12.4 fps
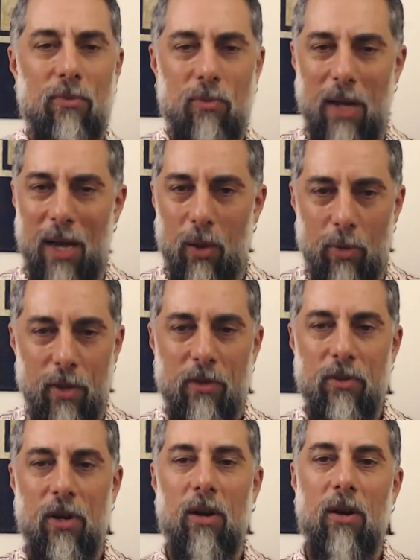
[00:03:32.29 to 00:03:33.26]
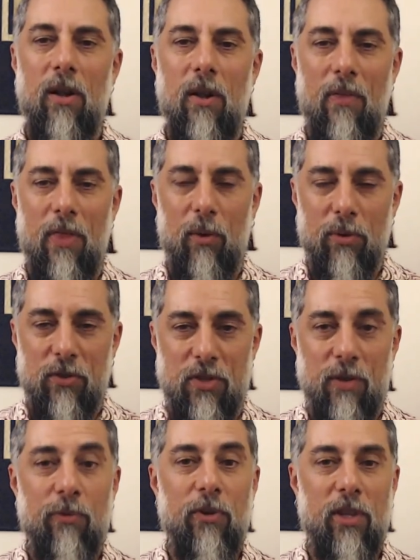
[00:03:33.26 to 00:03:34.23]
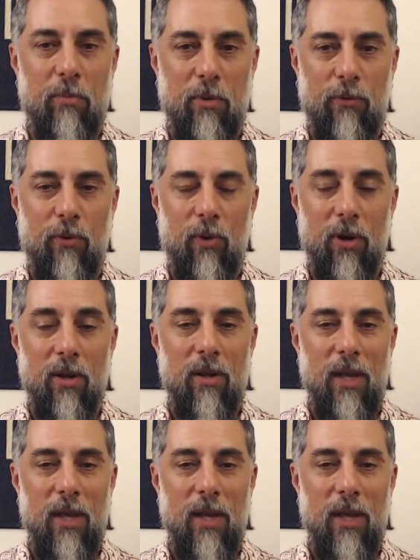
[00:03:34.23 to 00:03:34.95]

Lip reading: how things are, that was different than before,